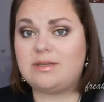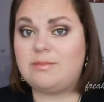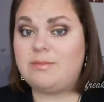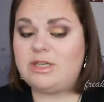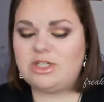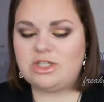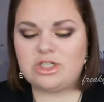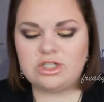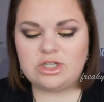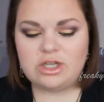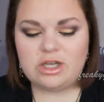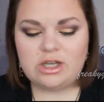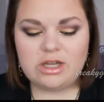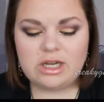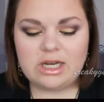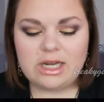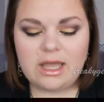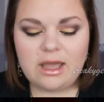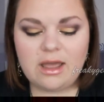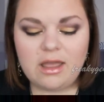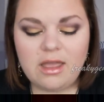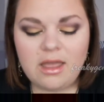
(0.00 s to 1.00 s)
I mentioned
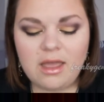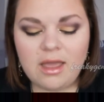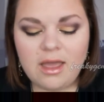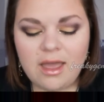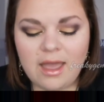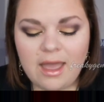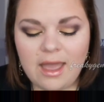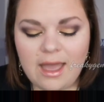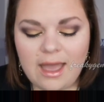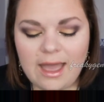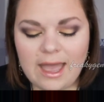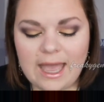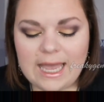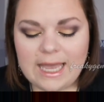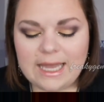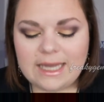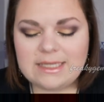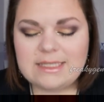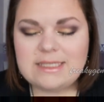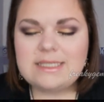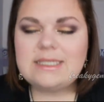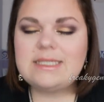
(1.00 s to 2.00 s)
earlier.
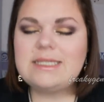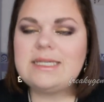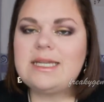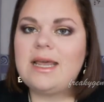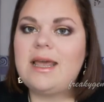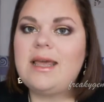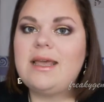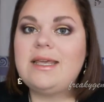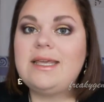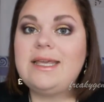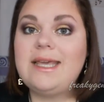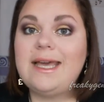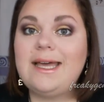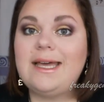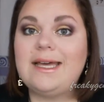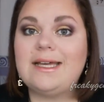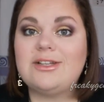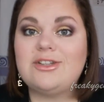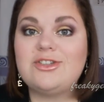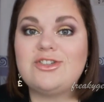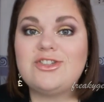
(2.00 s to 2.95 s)
And yeah,